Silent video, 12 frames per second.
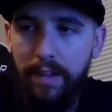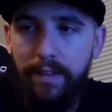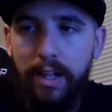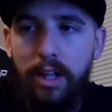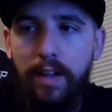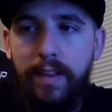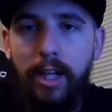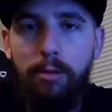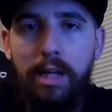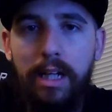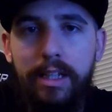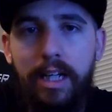The other thing
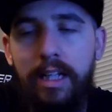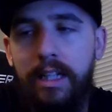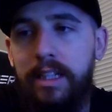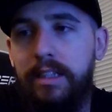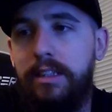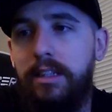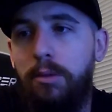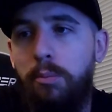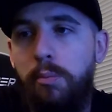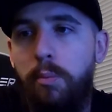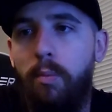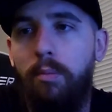about that is
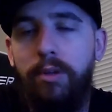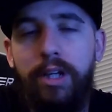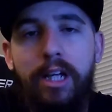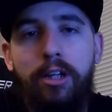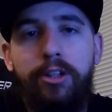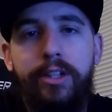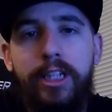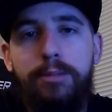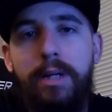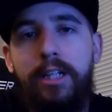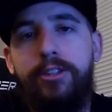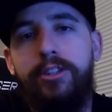you get on your
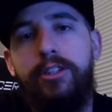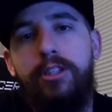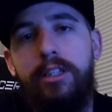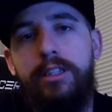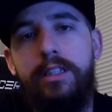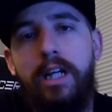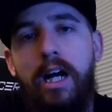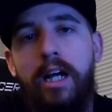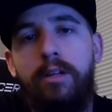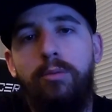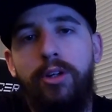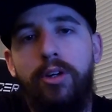dispatcher's good
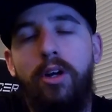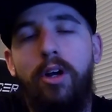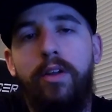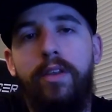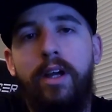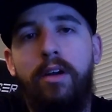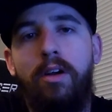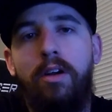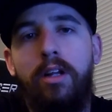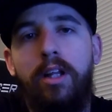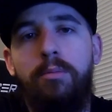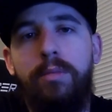side when you're
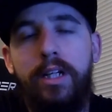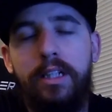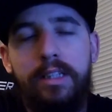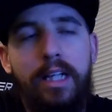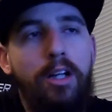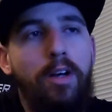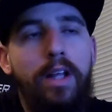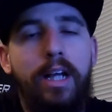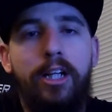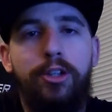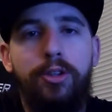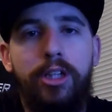there early because they know
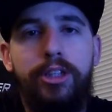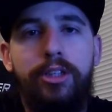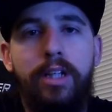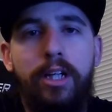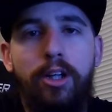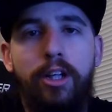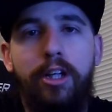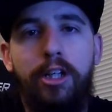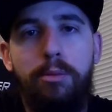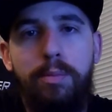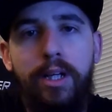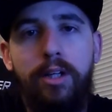they can trust you. They know they
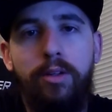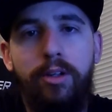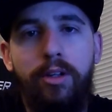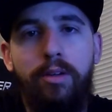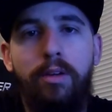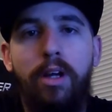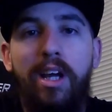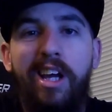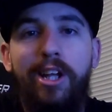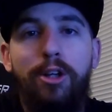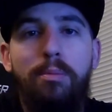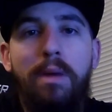can depend on you.
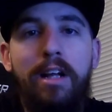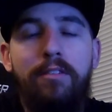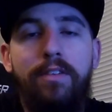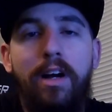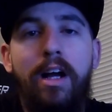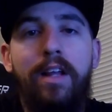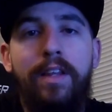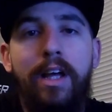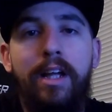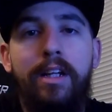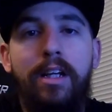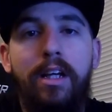And you might find
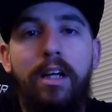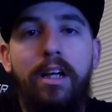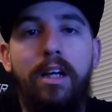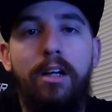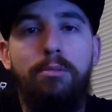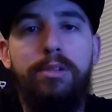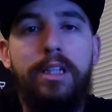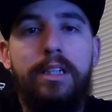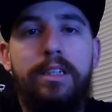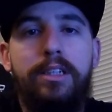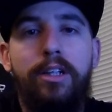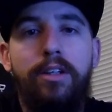that
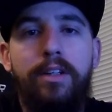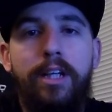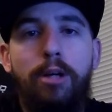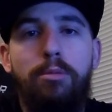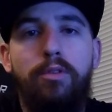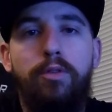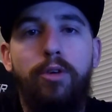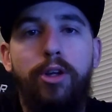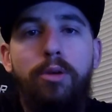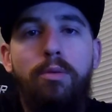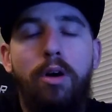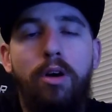since they're there before
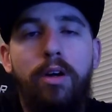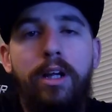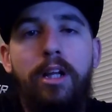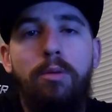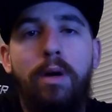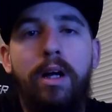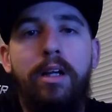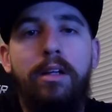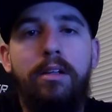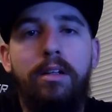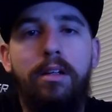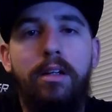you are anyway,